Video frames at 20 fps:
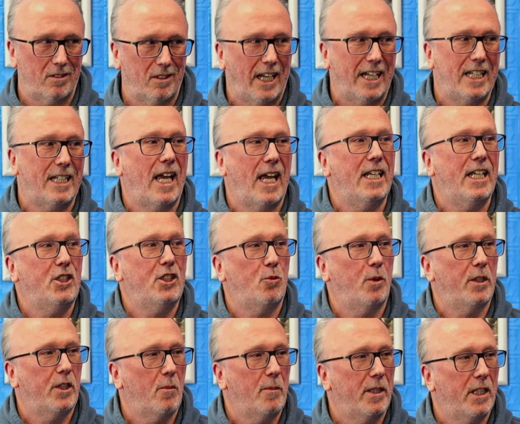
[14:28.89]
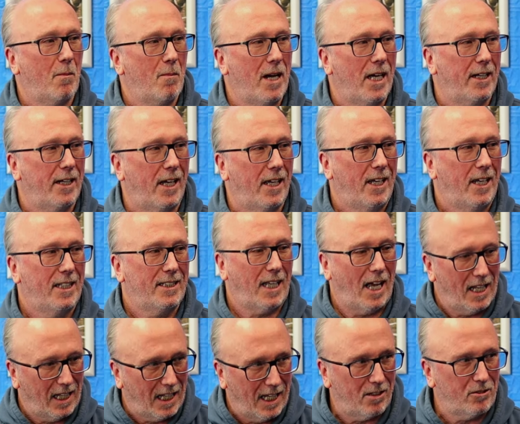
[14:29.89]
engage with them in a manner that
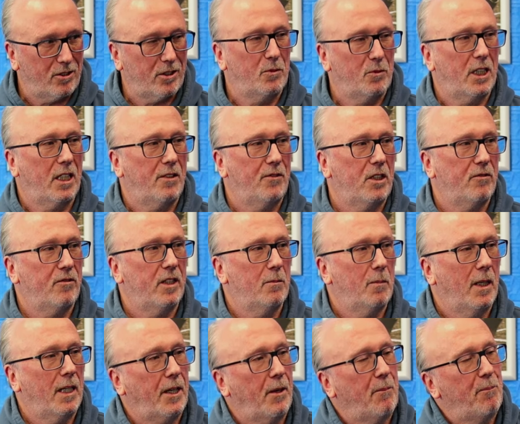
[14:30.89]
allows them to give you the feedback?